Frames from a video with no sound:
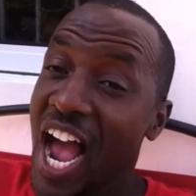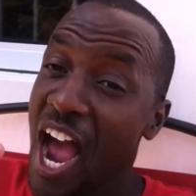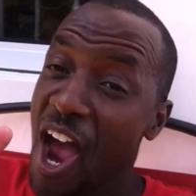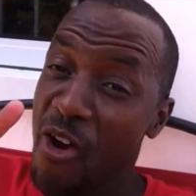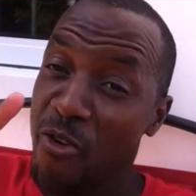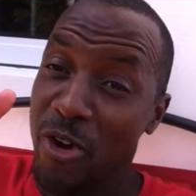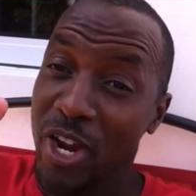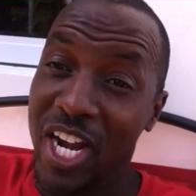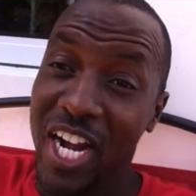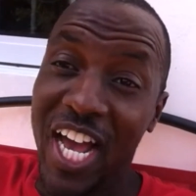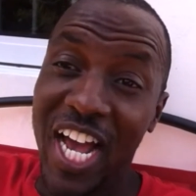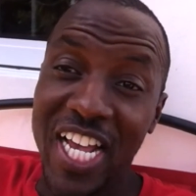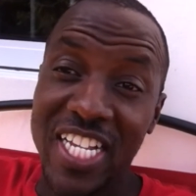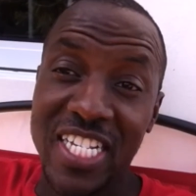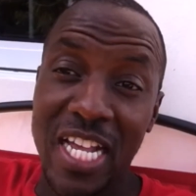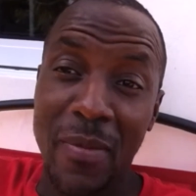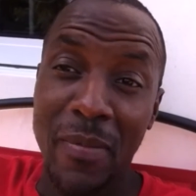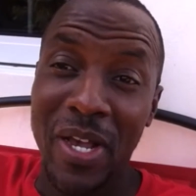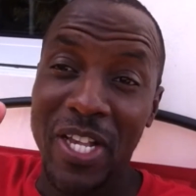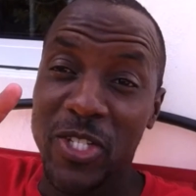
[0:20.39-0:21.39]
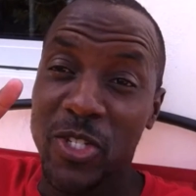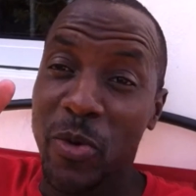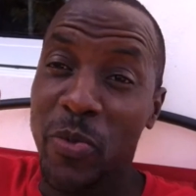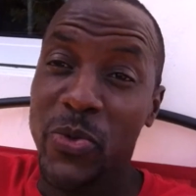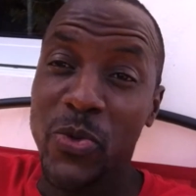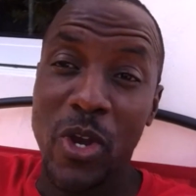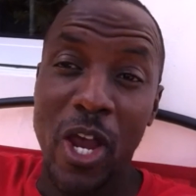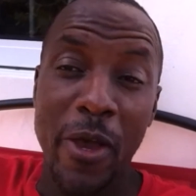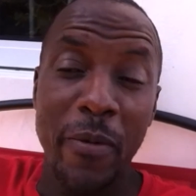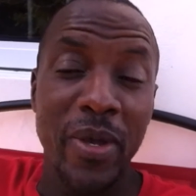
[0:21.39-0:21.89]
I realize that my
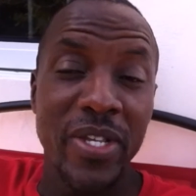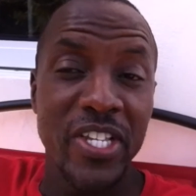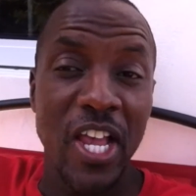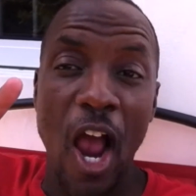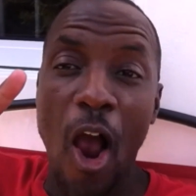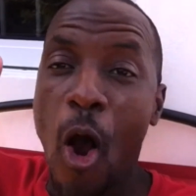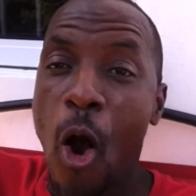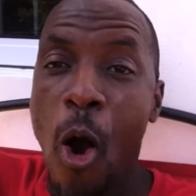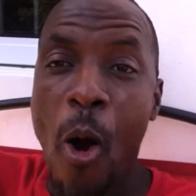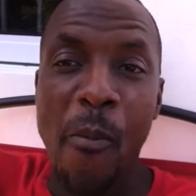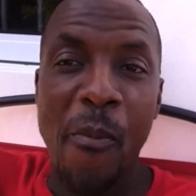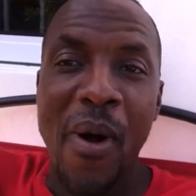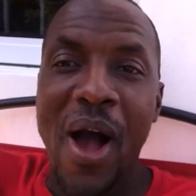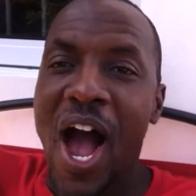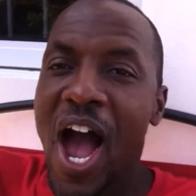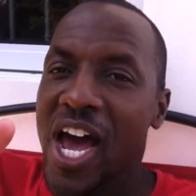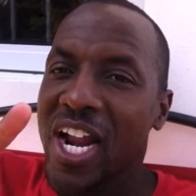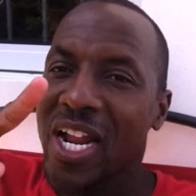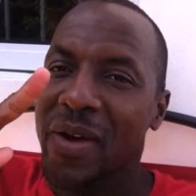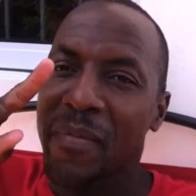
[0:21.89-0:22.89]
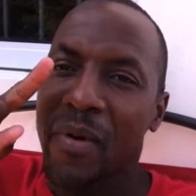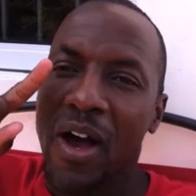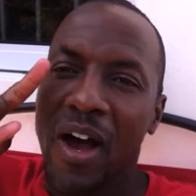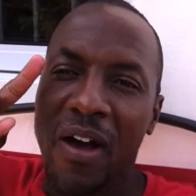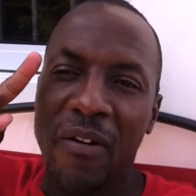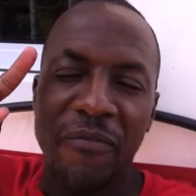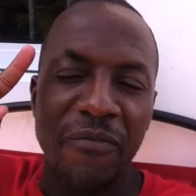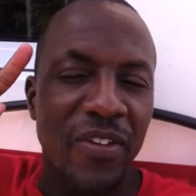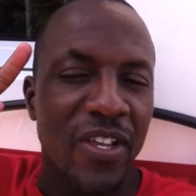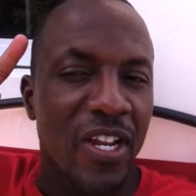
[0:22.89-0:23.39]
subscribers are up and
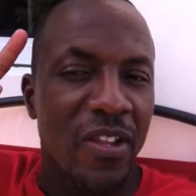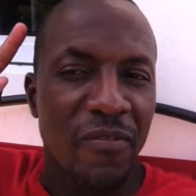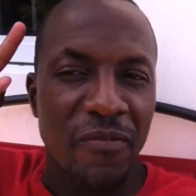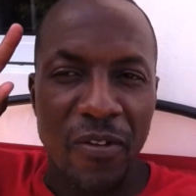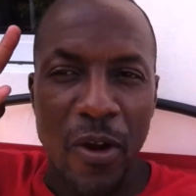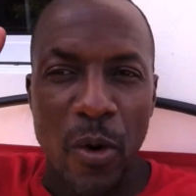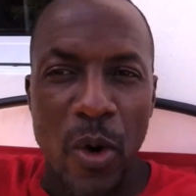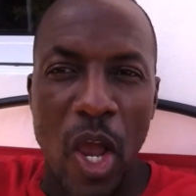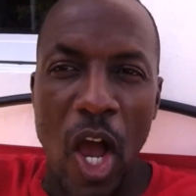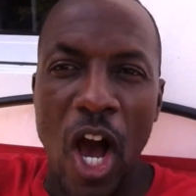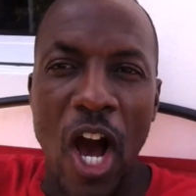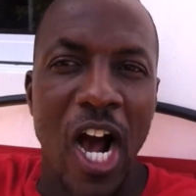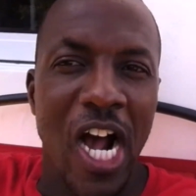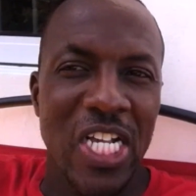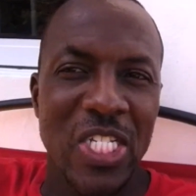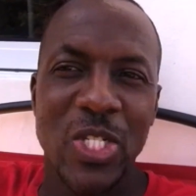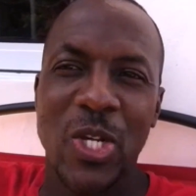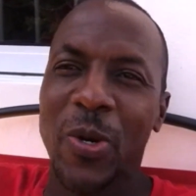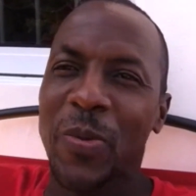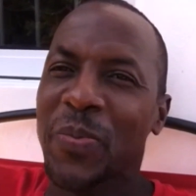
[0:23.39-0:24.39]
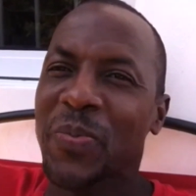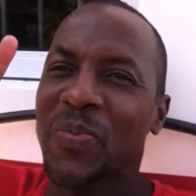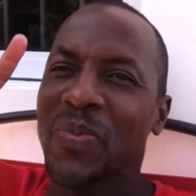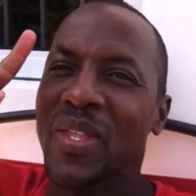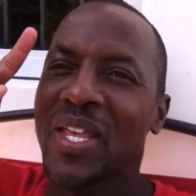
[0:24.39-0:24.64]
I'm feeling very awesome.